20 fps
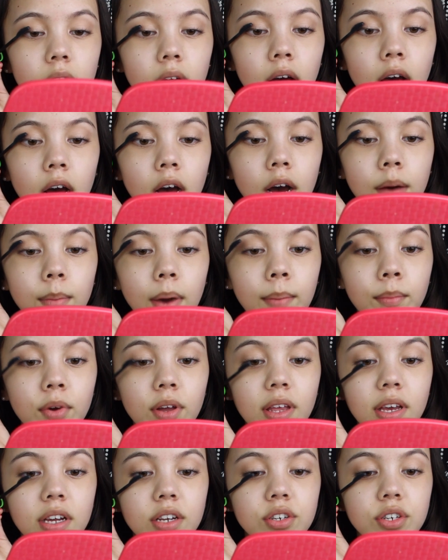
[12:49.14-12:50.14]
I'm
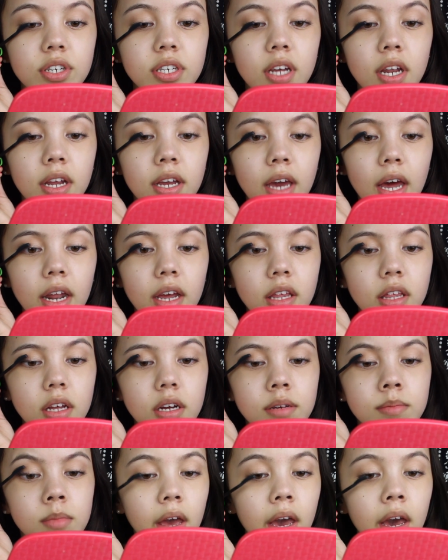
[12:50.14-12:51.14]
really interested in getting
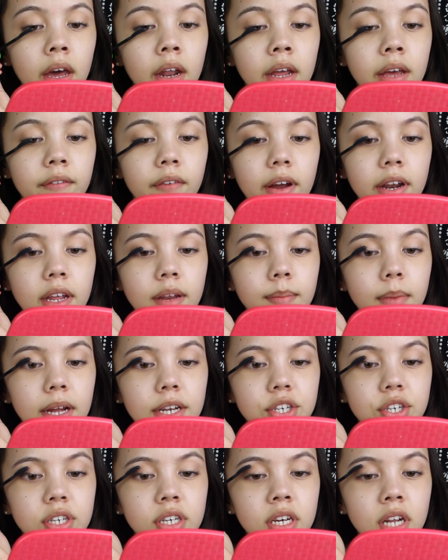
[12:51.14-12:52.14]
them. And if I didn't
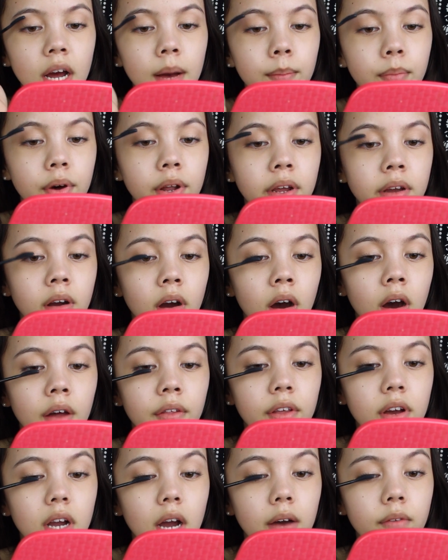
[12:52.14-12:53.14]
mention it, I'm putting
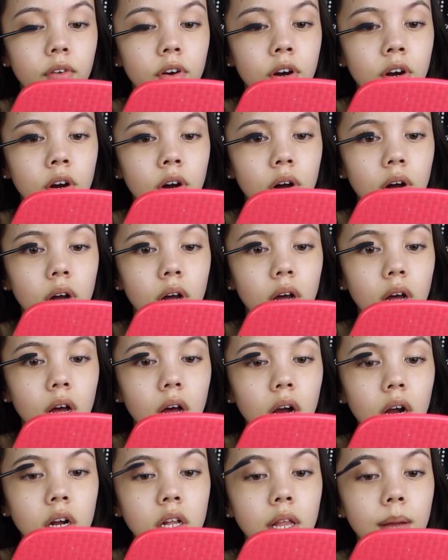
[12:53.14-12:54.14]
on the CoverGirl
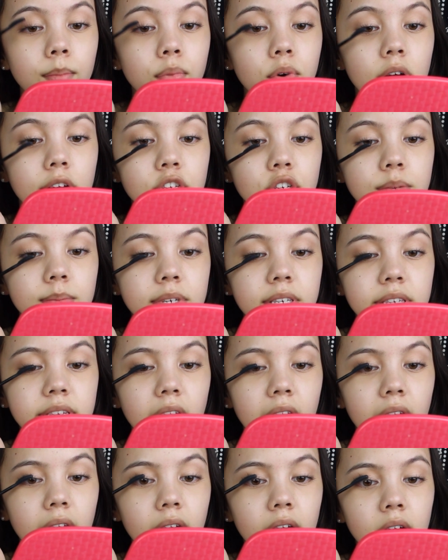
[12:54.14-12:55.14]
Clump Crusher
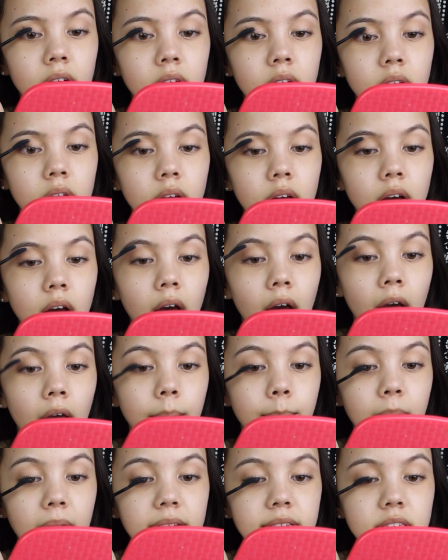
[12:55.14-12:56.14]
Mascara.
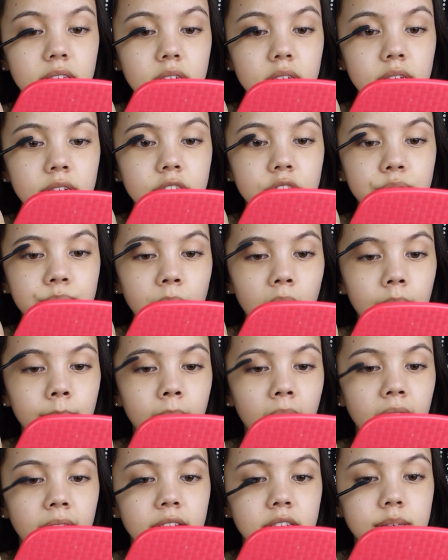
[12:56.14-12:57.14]
I basically swear
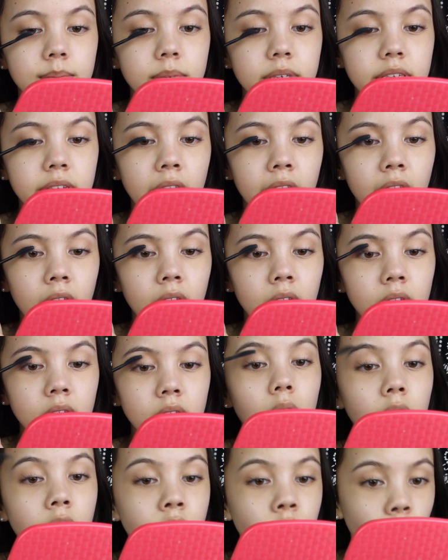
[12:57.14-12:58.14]
by this
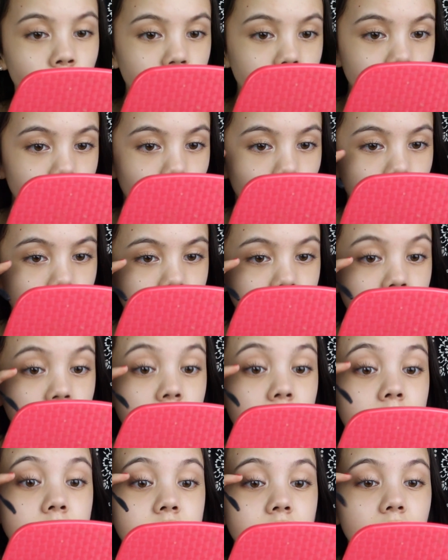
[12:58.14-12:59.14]
mascara. The only annoying
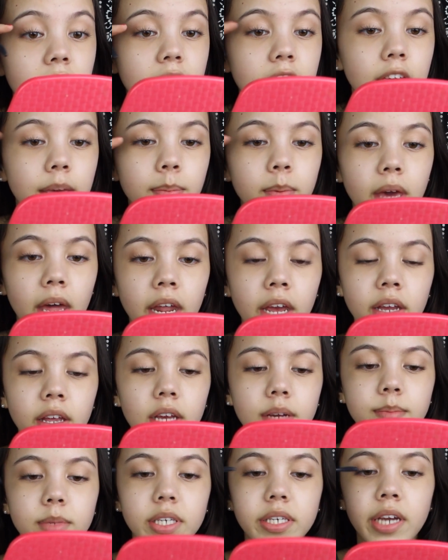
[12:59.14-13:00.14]
thing is I keep getting
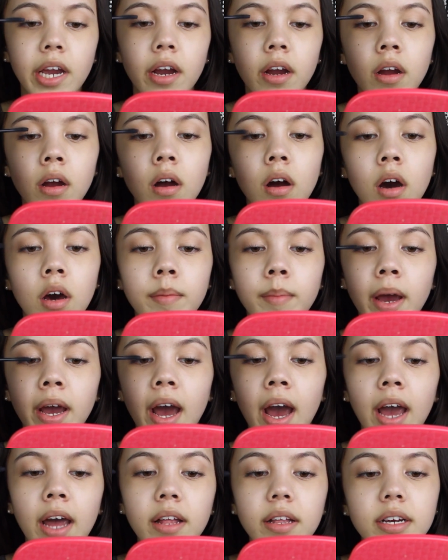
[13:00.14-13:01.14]
like mascara on my
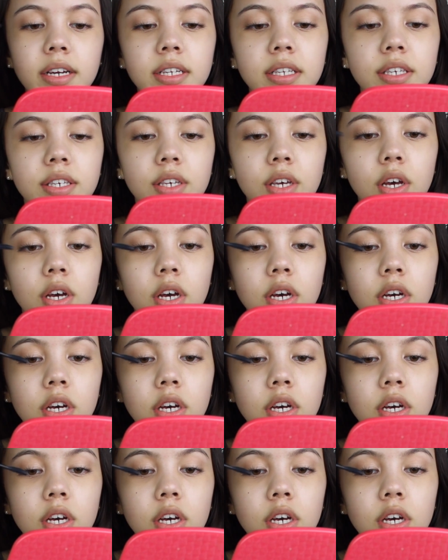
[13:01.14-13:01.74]
eyelids,